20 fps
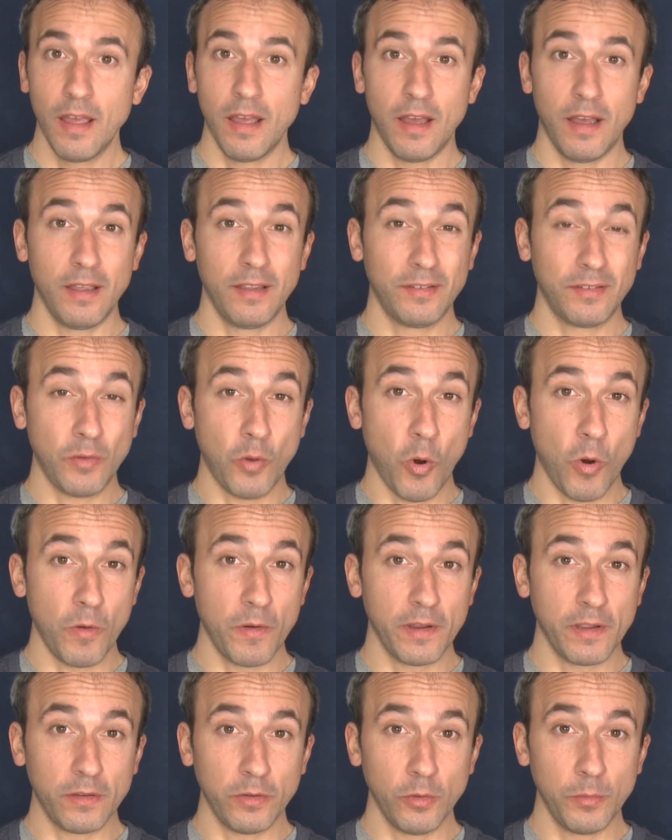Is
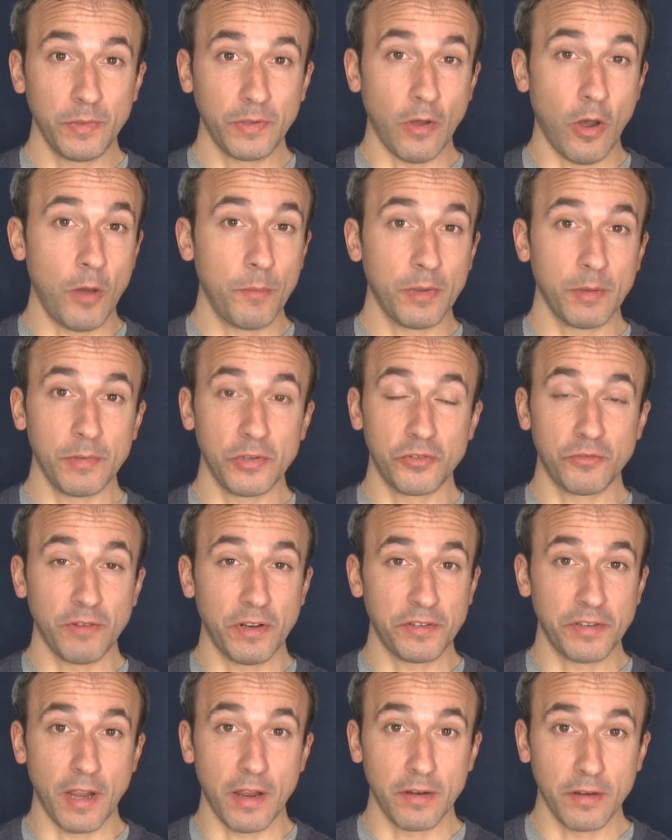Corey Kluber's arm going to be
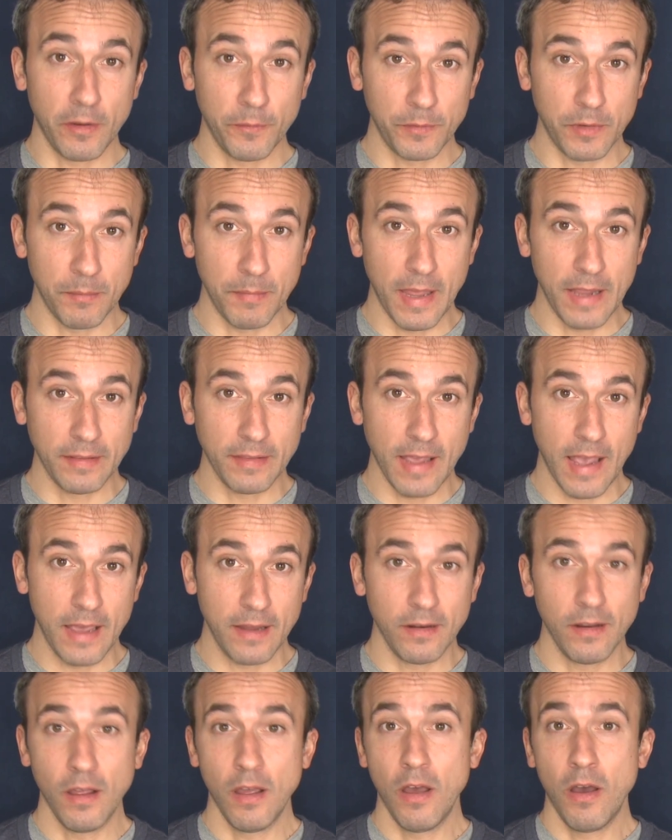stretched out enough to make
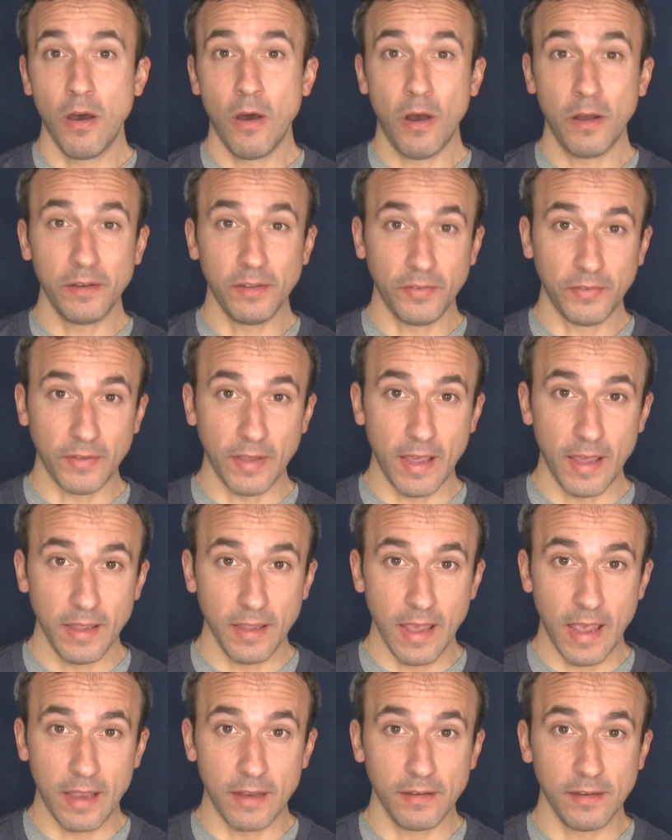that? Hard to
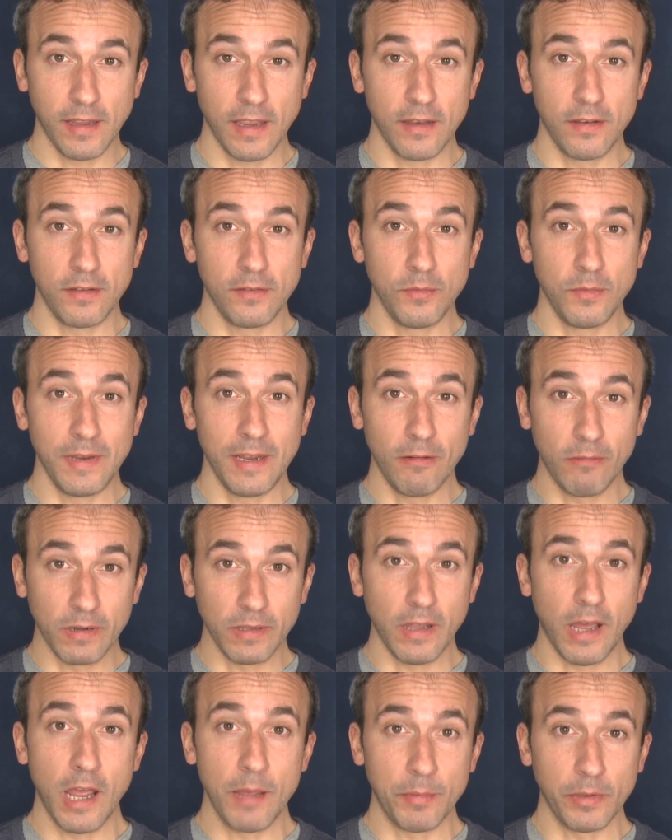say. And again, you need a
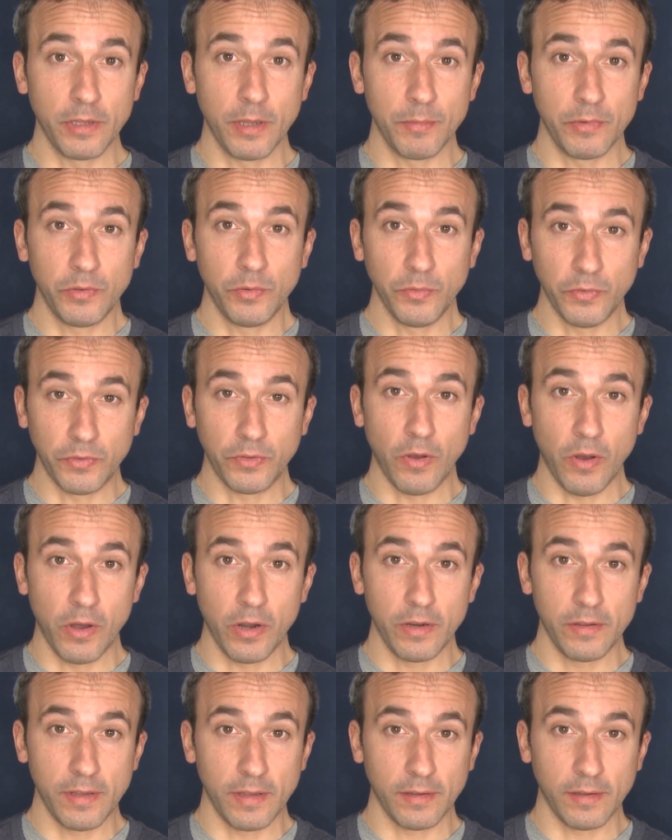reliable number 2
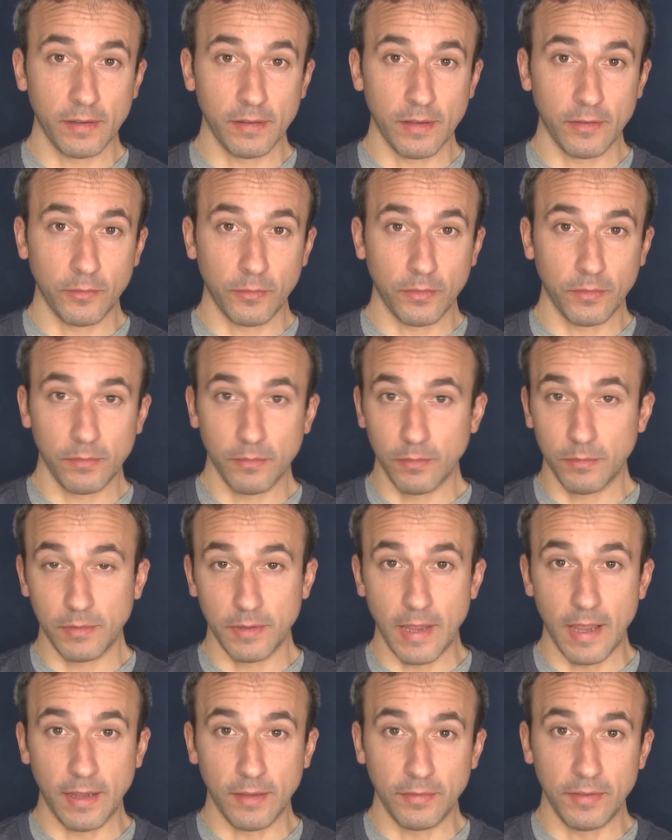starter. That's what the
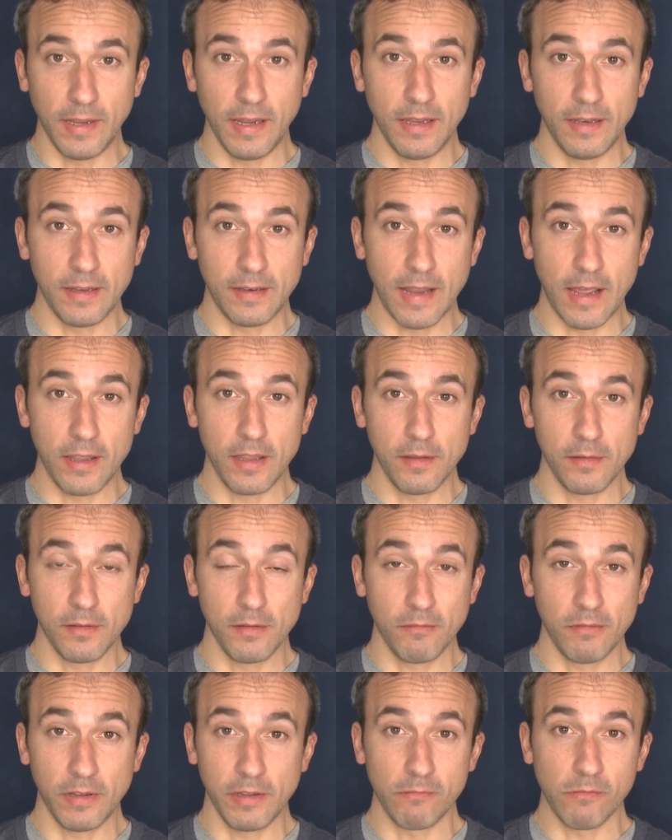Yankees need. And now
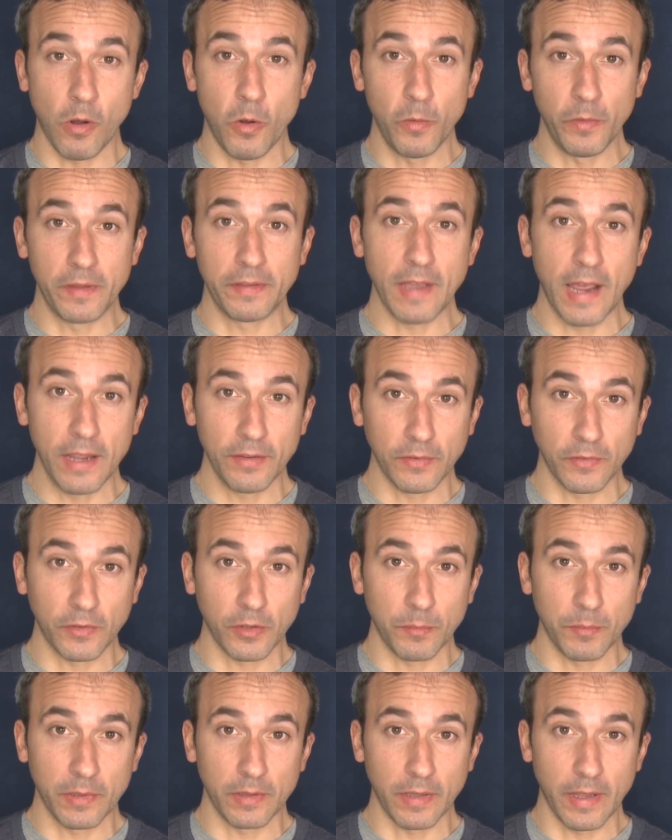you're really rolling the dice on
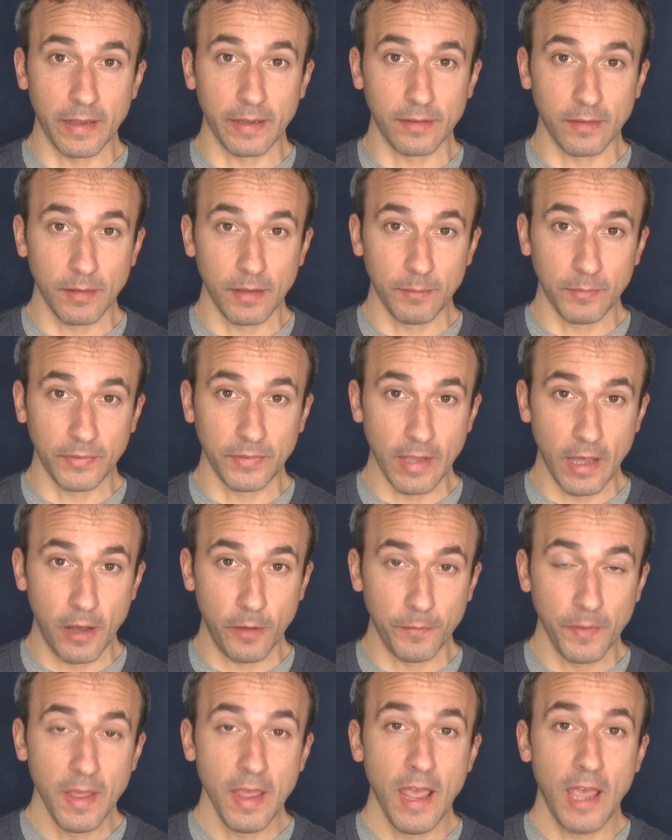someone like
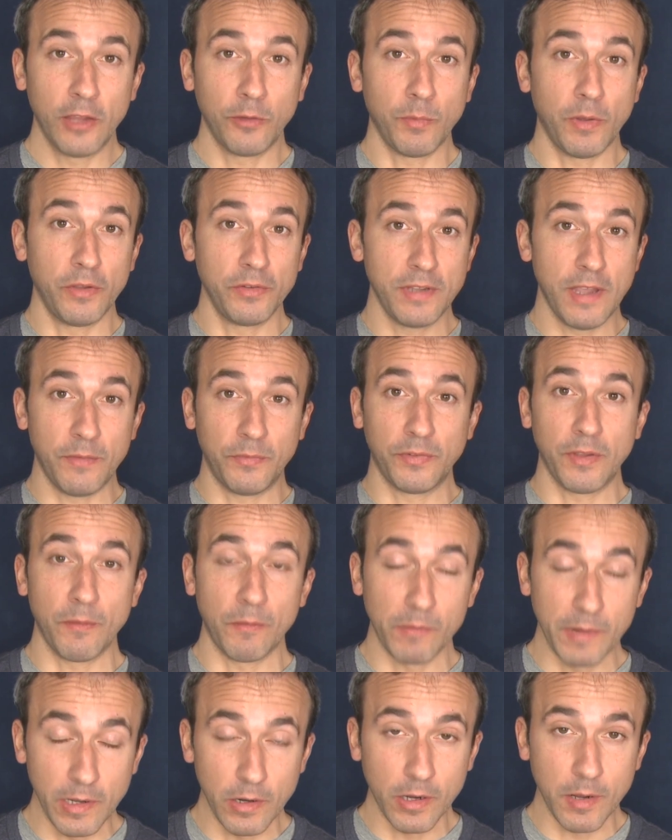himself, as well as you have
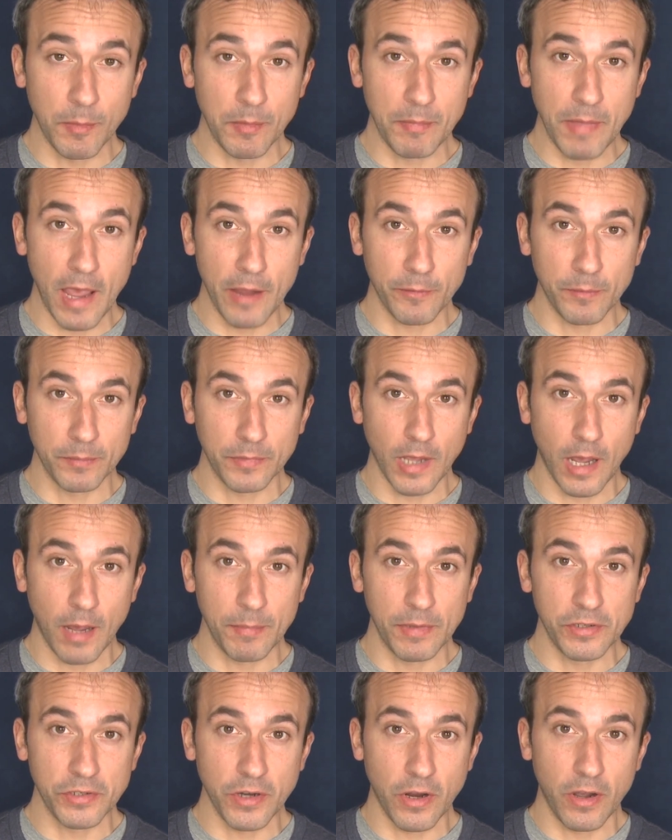Severino coming back from
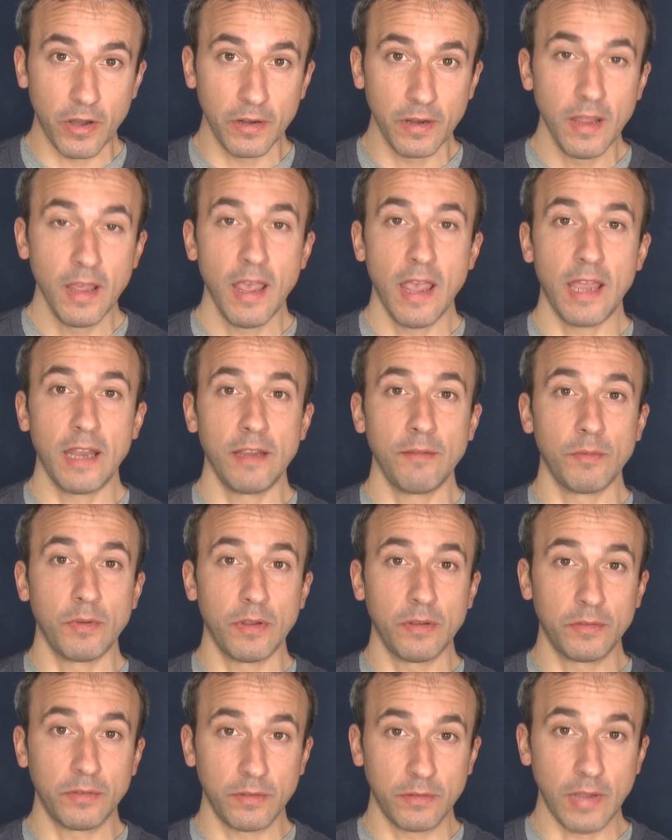Tommy John, and
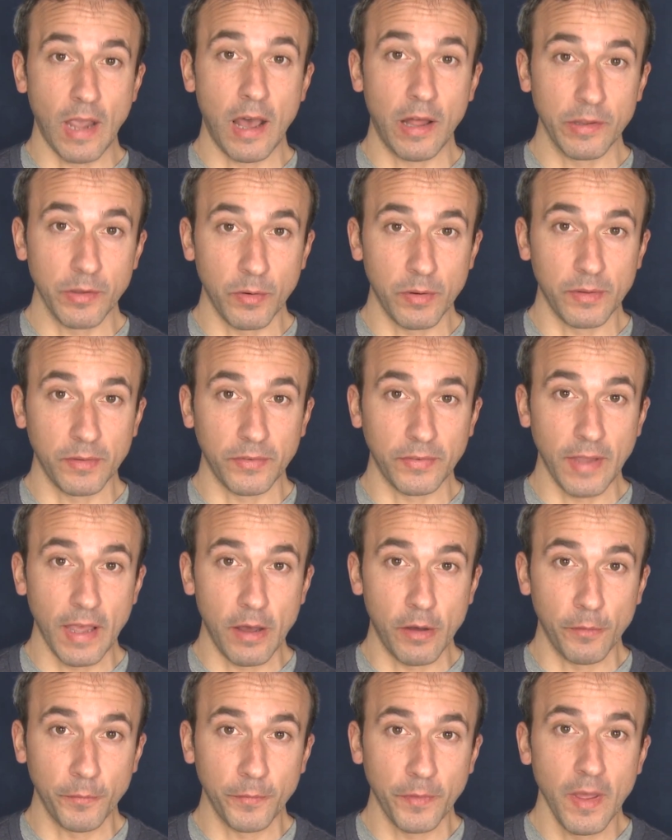even Talkin
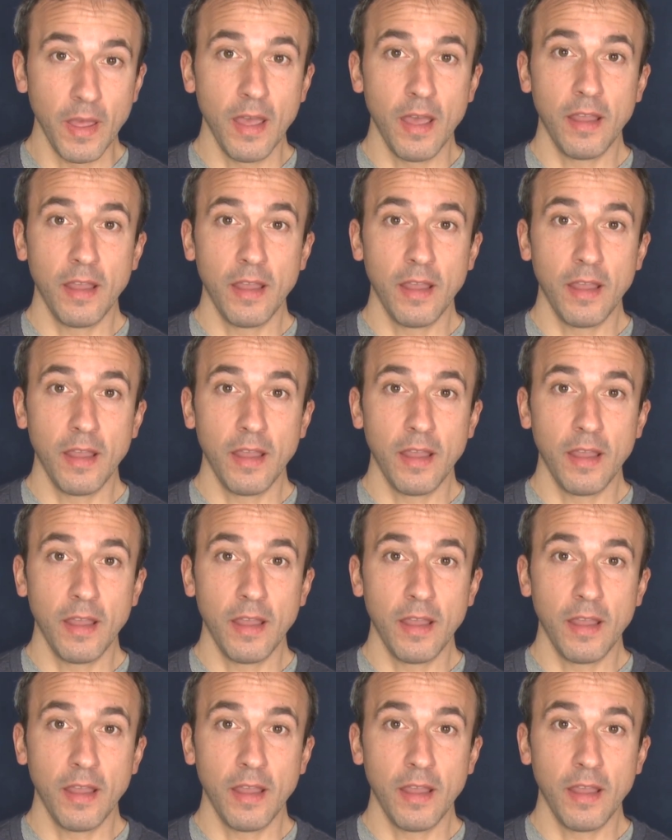himself.